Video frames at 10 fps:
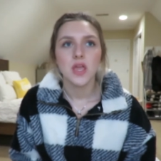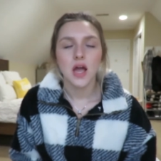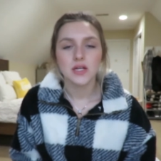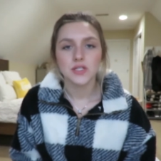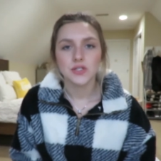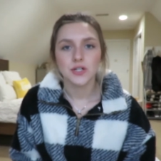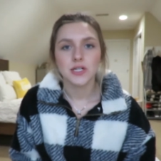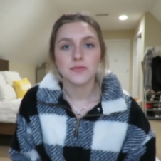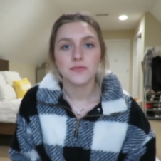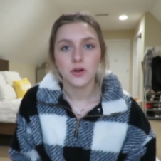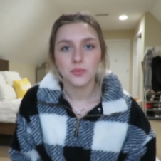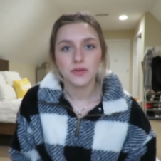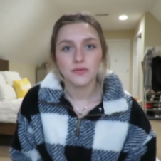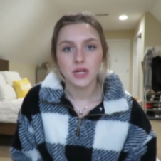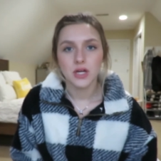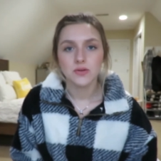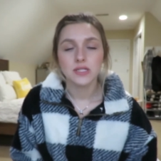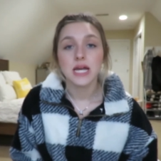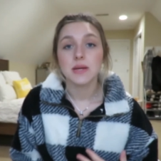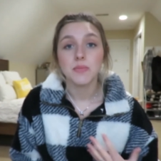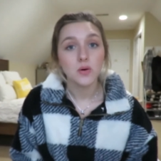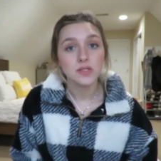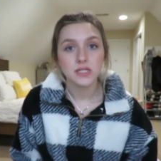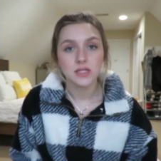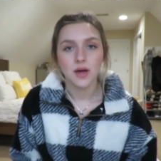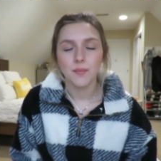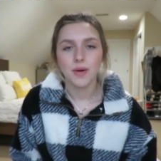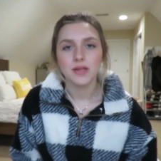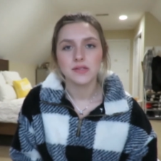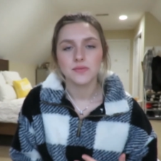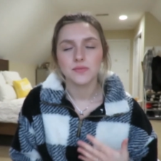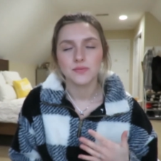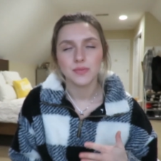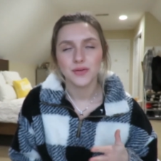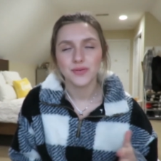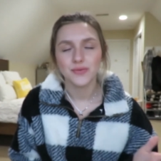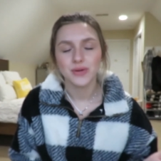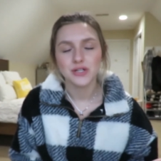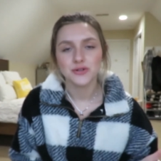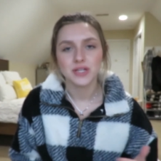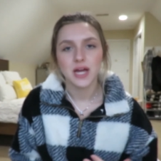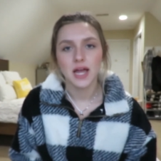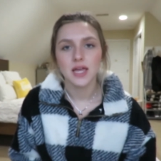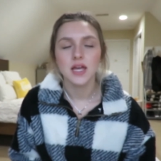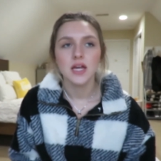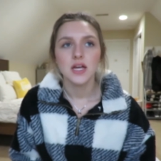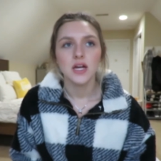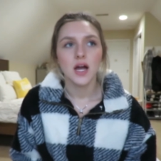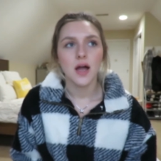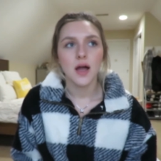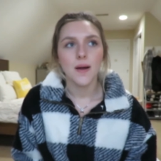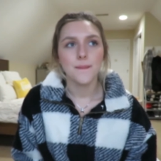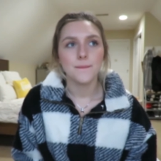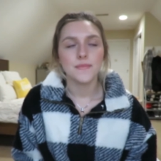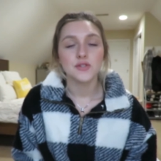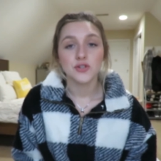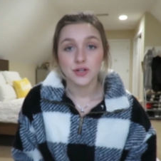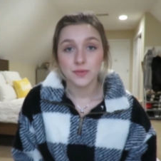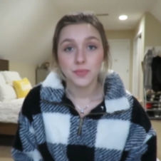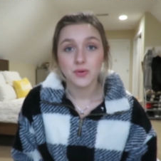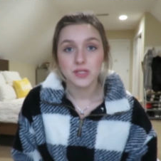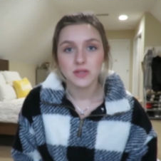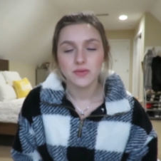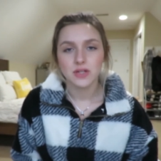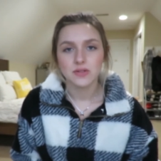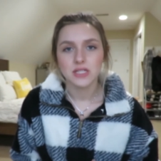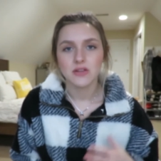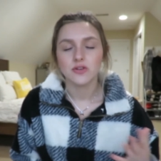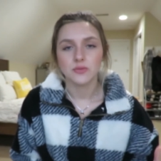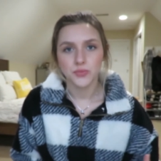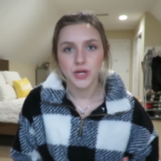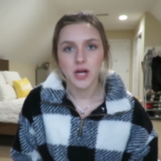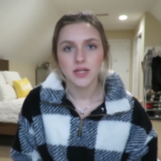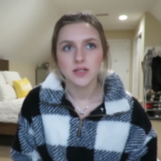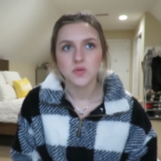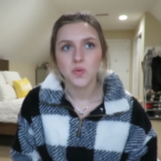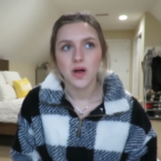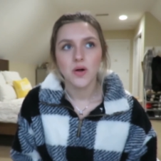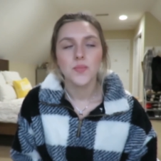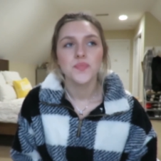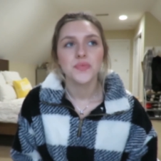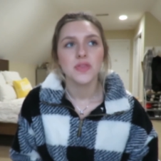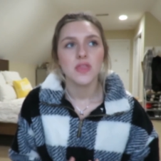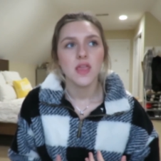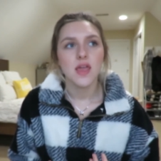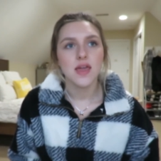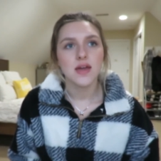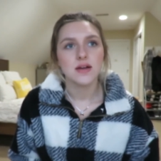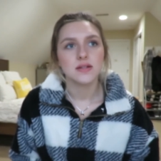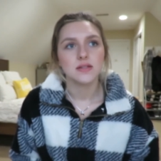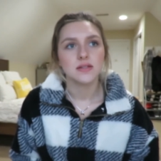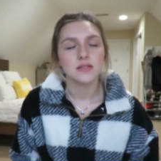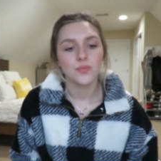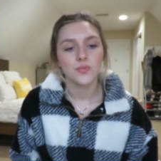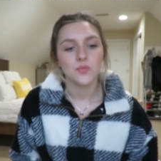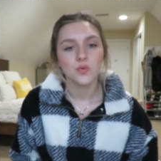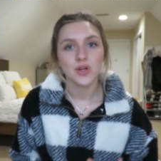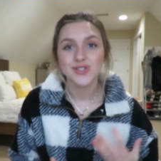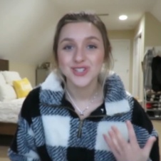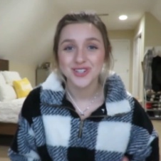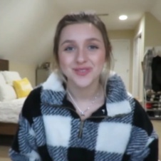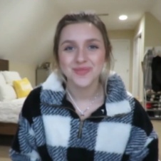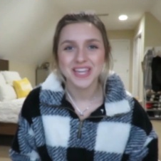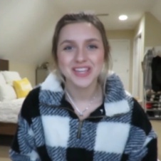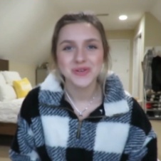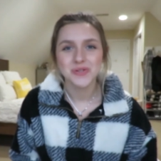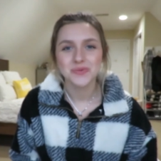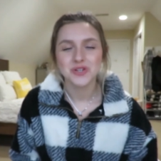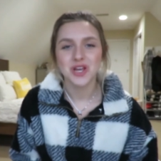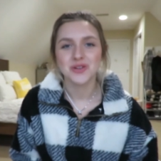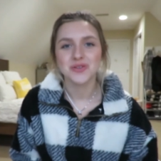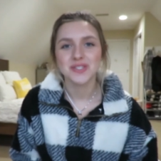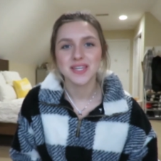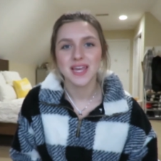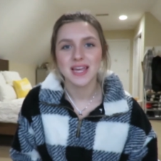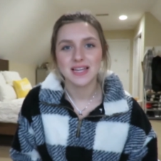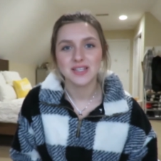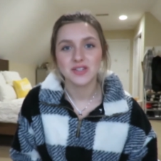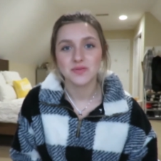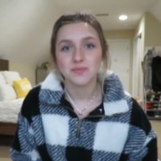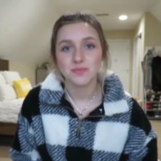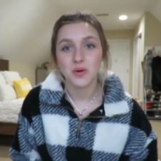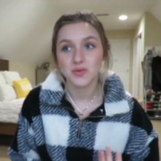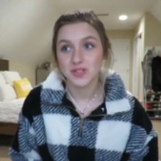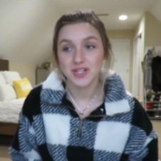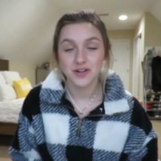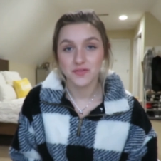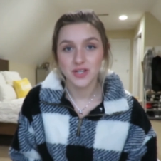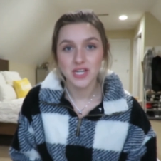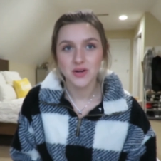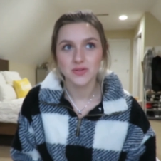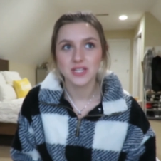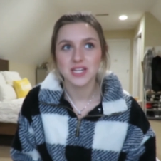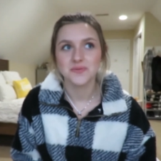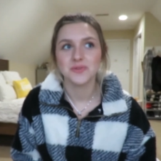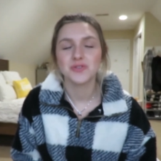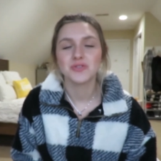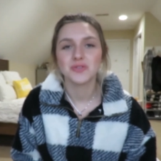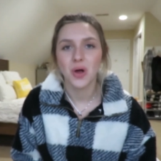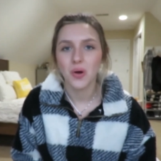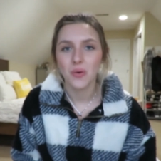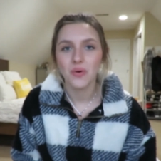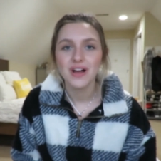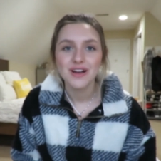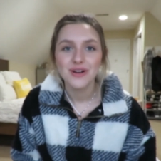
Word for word: I started filming videos and posting them. My my friend Rachel and I um, started posting videos together and Brianna as well. And we all started making YouTube channels and posting our videos and it was so